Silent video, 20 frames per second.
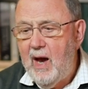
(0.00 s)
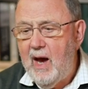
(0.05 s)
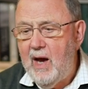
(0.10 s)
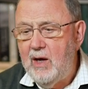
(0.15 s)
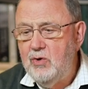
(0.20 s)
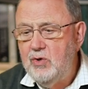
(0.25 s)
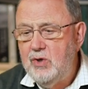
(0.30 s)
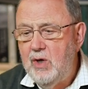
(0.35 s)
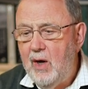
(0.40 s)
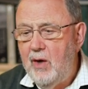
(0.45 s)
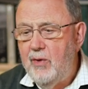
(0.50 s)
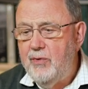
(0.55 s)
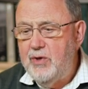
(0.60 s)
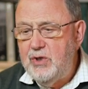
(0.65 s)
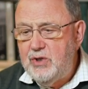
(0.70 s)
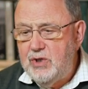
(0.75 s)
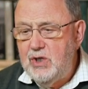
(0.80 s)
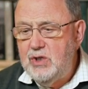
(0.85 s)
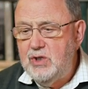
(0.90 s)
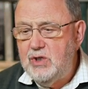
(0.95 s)
And
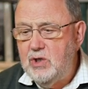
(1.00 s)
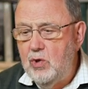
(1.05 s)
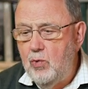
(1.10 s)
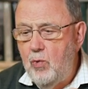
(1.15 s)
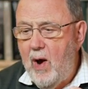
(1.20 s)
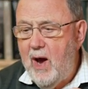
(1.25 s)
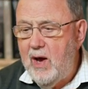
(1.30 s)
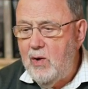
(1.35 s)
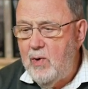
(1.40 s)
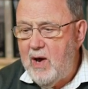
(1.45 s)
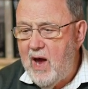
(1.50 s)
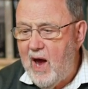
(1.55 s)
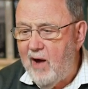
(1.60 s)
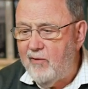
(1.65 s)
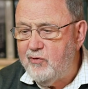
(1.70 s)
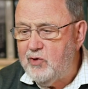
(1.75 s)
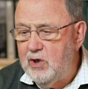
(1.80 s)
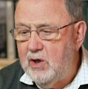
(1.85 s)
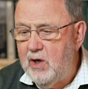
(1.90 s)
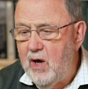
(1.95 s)
this is the way we
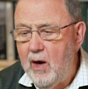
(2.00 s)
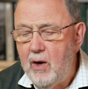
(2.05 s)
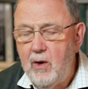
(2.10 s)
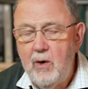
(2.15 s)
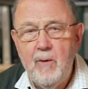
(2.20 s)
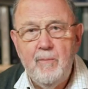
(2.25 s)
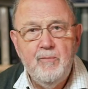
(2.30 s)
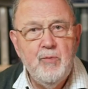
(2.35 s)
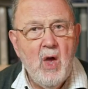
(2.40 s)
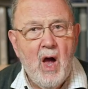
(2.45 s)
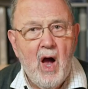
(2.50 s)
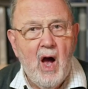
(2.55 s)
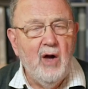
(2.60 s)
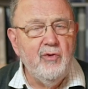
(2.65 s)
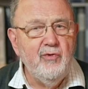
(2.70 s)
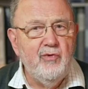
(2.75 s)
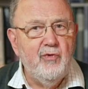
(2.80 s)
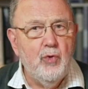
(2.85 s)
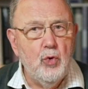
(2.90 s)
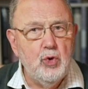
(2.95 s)
have to go.
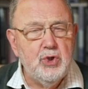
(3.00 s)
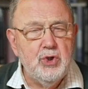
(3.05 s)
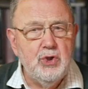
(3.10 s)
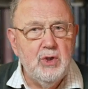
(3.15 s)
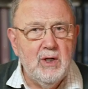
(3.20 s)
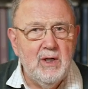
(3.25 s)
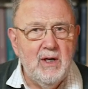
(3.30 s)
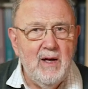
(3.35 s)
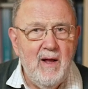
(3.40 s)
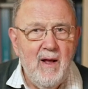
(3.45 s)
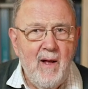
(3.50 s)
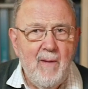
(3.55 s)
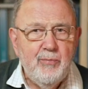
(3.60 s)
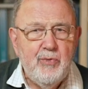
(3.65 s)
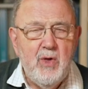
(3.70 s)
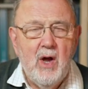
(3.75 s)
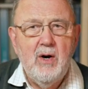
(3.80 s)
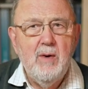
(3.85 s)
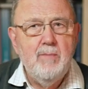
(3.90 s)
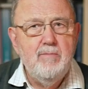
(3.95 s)
Unfortunately,
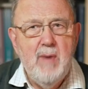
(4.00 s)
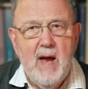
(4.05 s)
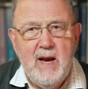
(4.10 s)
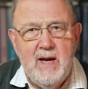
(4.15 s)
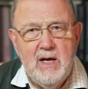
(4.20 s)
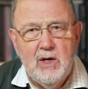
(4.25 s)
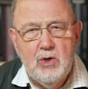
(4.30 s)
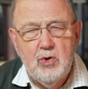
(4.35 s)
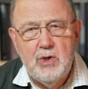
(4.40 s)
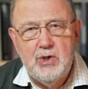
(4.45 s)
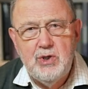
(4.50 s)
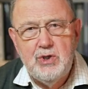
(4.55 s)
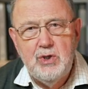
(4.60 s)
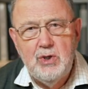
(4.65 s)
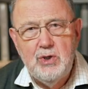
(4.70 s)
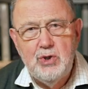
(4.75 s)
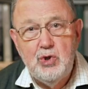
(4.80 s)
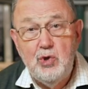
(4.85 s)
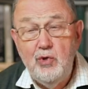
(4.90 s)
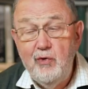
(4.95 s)
there are many
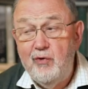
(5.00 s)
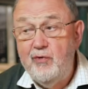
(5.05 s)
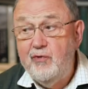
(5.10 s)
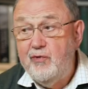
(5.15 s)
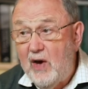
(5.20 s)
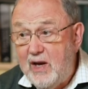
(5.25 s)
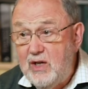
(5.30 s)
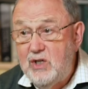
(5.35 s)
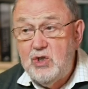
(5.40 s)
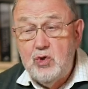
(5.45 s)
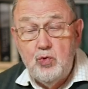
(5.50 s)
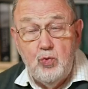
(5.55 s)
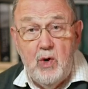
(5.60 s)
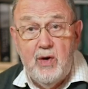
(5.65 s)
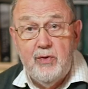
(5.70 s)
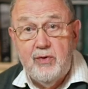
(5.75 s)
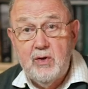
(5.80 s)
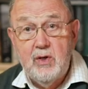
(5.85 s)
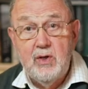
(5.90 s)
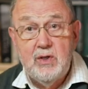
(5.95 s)
Christians who, faced
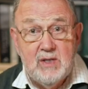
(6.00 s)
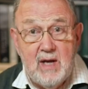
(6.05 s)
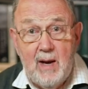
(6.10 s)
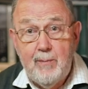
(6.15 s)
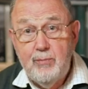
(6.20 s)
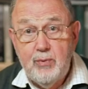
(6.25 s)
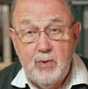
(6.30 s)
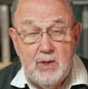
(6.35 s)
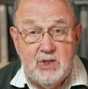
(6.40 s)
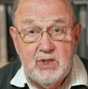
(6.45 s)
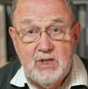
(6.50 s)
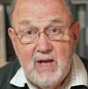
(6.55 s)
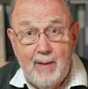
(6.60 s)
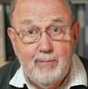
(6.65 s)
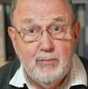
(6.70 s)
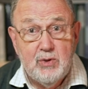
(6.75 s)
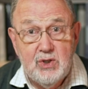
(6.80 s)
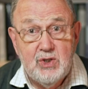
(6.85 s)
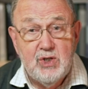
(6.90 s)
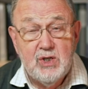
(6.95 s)
with contemporary
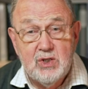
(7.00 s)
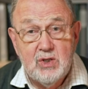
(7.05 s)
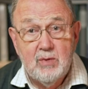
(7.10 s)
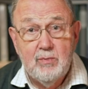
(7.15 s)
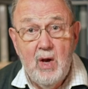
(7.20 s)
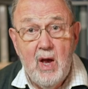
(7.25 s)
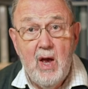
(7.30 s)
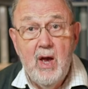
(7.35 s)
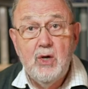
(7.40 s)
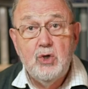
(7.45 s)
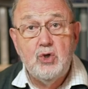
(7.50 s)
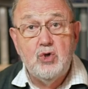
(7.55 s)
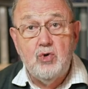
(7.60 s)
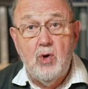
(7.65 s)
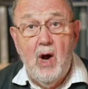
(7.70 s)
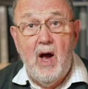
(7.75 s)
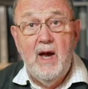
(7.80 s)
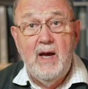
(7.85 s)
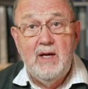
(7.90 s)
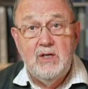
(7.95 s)
skepticism,
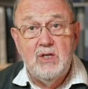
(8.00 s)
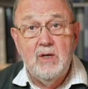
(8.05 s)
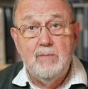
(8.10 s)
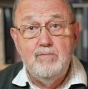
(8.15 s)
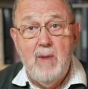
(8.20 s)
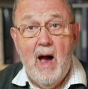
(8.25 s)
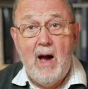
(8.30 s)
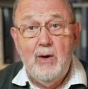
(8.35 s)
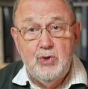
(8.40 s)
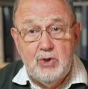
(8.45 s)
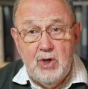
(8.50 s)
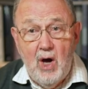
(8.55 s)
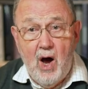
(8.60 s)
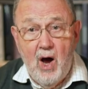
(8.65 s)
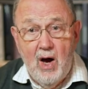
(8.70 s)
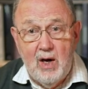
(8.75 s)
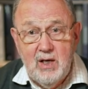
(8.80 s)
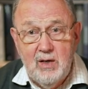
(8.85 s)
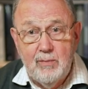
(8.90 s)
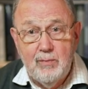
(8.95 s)
try to mount
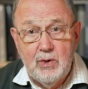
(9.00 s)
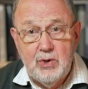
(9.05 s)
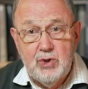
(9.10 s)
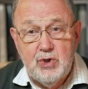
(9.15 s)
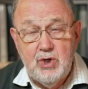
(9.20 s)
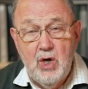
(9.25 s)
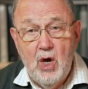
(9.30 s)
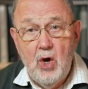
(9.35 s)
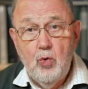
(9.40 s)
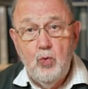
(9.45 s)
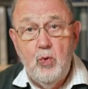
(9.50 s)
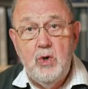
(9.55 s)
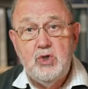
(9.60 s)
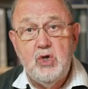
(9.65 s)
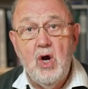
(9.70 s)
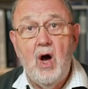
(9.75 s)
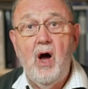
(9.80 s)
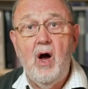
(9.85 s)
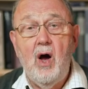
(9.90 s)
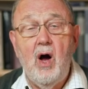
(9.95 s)
arguments
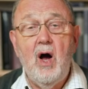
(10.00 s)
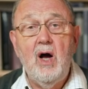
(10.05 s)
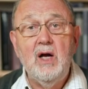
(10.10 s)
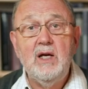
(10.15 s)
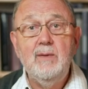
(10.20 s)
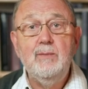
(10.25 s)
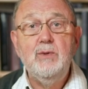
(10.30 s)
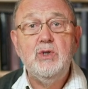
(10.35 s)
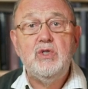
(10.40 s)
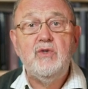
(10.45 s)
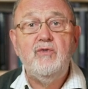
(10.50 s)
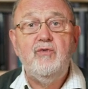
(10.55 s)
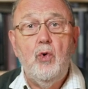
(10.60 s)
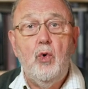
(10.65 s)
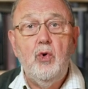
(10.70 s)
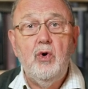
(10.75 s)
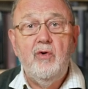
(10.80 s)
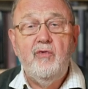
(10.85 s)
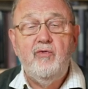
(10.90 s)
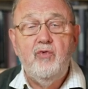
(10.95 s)
which are arguments
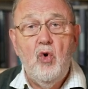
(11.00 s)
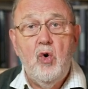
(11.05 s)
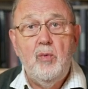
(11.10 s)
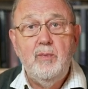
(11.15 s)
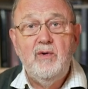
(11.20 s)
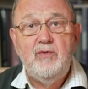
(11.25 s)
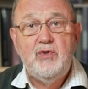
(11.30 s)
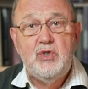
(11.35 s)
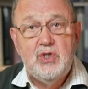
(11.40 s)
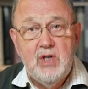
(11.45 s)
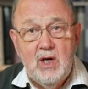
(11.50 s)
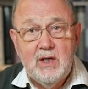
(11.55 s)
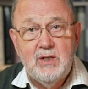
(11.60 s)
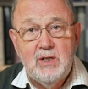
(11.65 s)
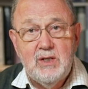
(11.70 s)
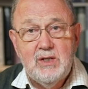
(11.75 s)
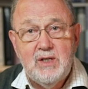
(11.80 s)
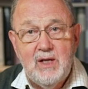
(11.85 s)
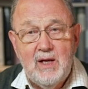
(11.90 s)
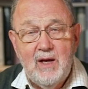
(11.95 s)
for a form of
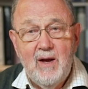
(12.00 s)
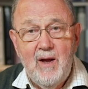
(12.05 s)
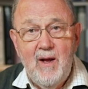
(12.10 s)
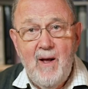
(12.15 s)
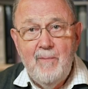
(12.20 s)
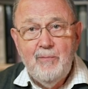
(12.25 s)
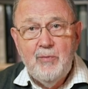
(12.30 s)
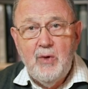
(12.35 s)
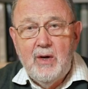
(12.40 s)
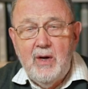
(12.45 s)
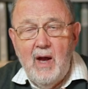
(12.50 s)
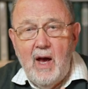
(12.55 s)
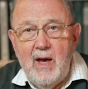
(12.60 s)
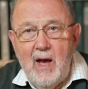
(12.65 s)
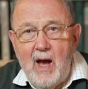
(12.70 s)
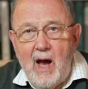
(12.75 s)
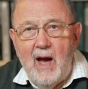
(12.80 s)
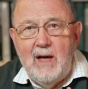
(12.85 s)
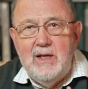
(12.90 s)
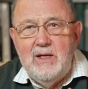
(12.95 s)
certainty. And I,
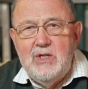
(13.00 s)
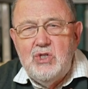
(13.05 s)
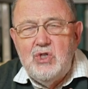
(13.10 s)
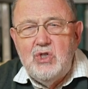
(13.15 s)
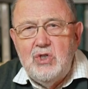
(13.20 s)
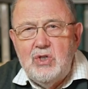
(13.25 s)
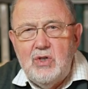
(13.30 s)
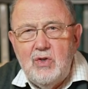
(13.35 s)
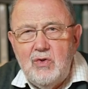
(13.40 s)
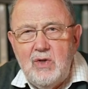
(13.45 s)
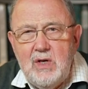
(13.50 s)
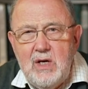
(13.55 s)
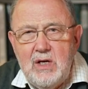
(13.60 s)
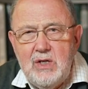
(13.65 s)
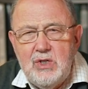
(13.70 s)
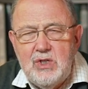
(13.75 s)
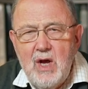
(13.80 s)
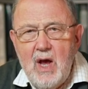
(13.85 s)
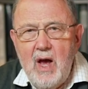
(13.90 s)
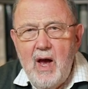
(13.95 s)
I listen to
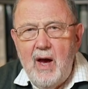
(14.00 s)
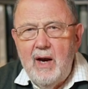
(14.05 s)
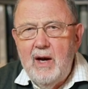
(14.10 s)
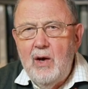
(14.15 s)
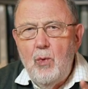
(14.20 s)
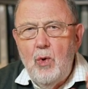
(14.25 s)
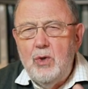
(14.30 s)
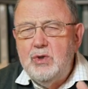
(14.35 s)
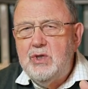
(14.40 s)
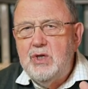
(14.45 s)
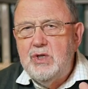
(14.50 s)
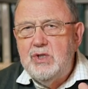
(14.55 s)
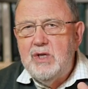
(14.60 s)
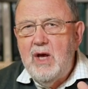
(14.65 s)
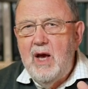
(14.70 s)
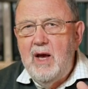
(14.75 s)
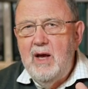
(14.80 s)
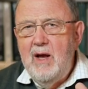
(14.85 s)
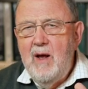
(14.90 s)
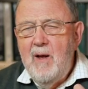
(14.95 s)
these and I want to
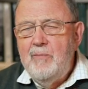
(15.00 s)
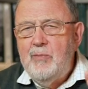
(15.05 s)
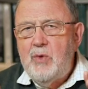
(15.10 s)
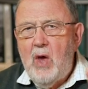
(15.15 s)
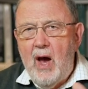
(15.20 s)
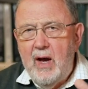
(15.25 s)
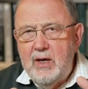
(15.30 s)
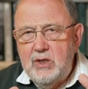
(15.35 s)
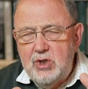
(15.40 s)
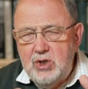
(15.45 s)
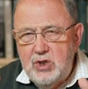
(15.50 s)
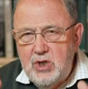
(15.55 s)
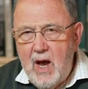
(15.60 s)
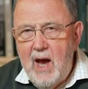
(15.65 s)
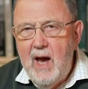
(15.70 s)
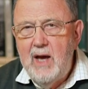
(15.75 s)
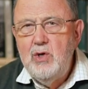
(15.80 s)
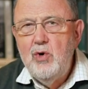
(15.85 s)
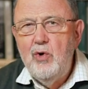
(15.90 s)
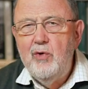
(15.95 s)
say, I
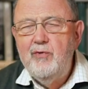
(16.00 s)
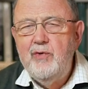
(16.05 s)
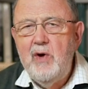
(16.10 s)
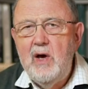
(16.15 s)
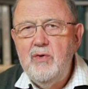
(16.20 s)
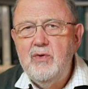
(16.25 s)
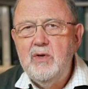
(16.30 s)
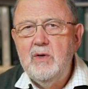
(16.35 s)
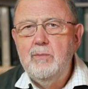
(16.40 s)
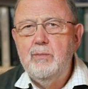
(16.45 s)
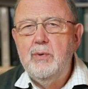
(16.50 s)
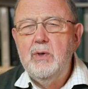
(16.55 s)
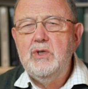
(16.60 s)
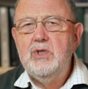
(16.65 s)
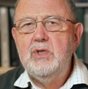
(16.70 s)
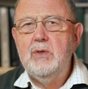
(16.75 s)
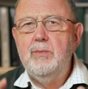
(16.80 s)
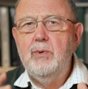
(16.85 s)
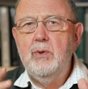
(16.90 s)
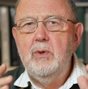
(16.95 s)
share your faith in
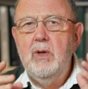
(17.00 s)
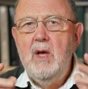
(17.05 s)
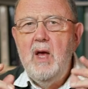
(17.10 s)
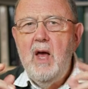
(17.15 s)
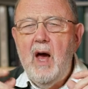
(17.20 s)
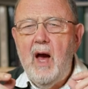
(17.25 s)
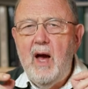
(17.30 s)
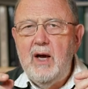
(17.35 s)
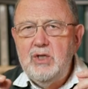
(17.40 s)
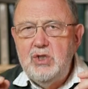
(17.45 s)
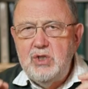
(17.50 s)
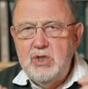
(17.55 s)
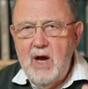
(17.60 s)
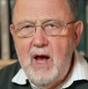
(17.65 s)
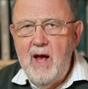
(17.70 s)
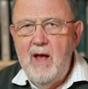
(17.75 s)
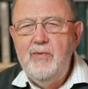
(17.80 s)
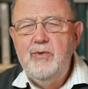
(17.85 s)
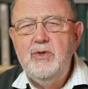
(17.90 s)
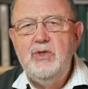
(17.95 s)
principle. I
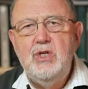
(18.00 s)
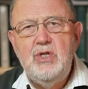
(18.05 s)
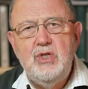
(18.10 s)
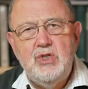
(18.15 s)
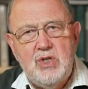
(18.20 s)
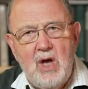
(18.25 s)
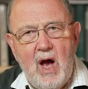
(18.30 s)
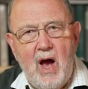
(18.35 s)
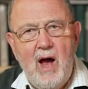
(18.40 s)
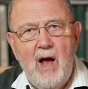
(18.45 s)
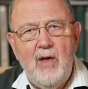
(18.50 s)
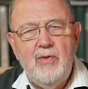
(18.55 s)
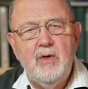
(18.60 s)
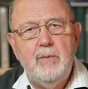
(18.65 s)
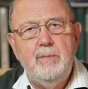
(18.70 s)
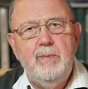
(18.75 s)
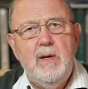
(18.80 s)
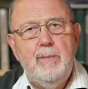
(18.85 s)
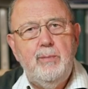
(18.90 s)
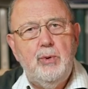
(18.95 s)
share the desire
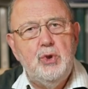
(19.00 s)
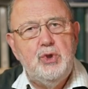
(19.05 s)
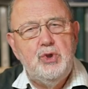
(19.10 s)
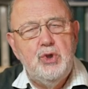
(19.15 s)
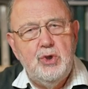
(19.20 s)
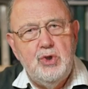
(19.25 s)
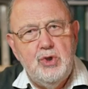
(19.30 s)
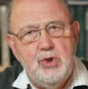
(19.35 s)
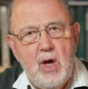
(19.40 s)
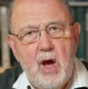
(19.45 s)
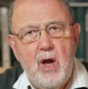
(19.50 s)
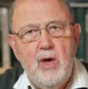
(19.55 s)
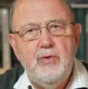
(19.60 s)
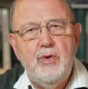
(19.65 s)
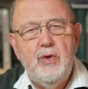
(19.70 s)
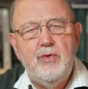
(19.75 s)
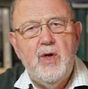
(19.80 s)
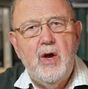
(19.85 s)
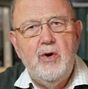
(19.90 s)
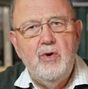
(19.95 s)
that people should know
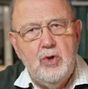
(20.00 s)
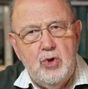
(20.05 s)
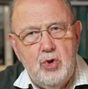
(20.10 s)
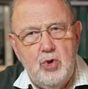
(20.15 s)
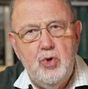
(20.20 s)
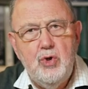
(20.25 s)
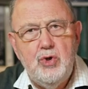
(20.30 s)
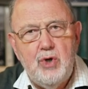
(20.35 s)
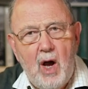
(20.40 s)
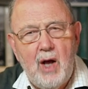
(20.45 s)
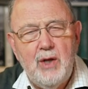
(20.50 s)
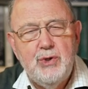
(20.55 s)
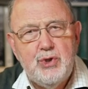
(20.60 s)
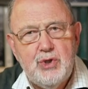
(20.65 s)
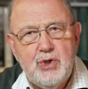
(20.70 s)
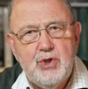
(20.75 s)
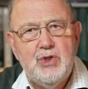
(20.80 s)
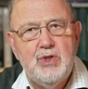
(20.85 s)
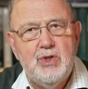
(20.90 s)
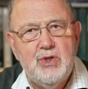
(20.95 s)
that there are good
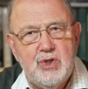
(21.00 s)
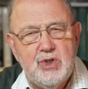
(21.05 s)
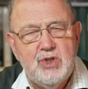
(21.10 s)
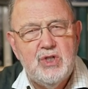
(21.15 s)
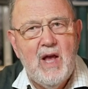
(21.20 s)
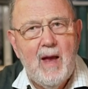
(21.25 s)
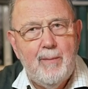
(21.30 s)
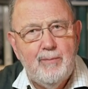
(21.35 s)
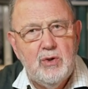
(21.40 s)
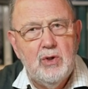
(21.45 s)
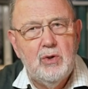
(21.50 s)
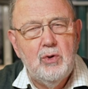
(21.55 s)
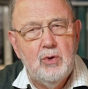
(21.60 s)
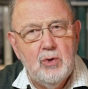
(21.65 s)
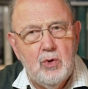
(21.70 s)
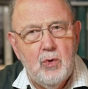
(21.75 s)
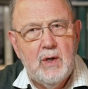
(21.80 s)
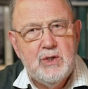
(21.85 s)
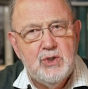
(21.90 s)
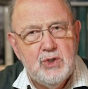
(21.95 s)
answers to the skeptical
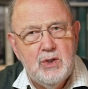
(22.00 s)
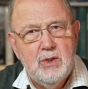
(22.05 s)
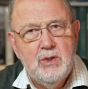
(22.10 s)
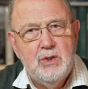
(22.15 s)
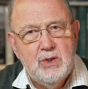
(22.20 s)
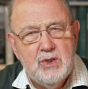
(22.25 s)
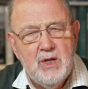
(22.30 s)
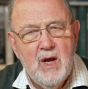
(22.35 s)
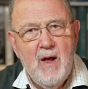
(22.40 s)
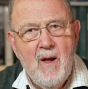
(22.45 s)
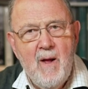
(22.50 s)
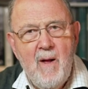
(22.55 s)
questions.